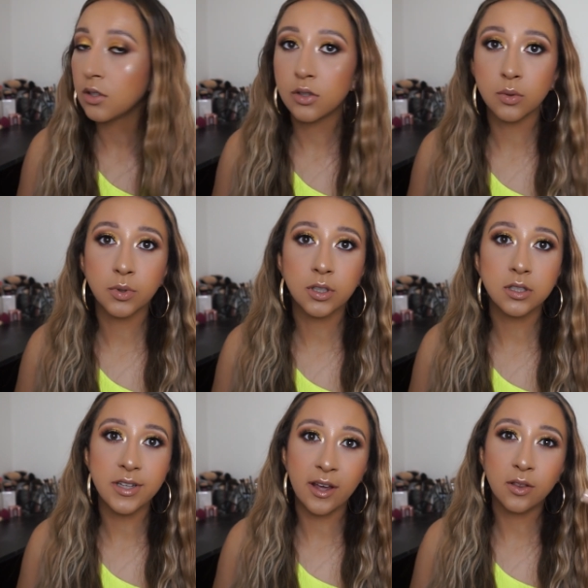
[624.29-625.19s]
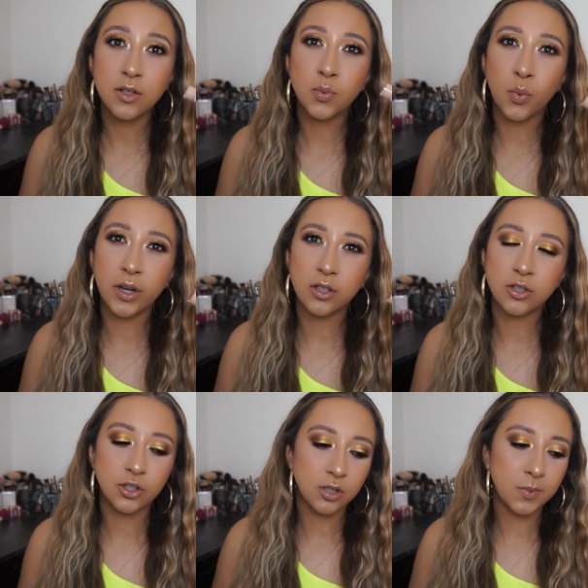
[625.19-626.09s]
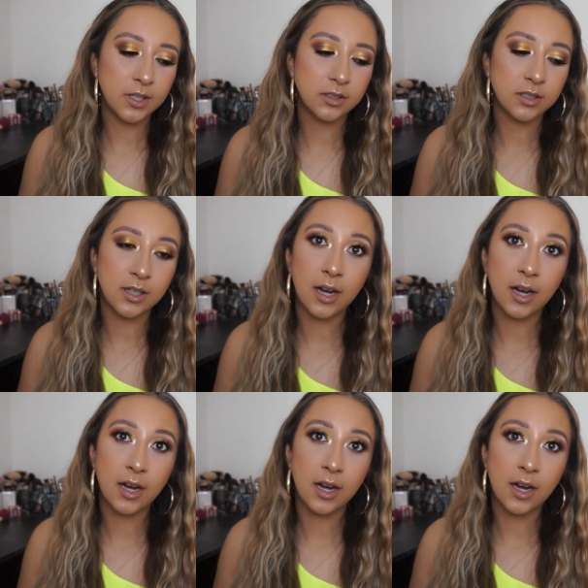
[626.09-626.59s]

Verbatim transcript: So we're going to see how this wears just because it's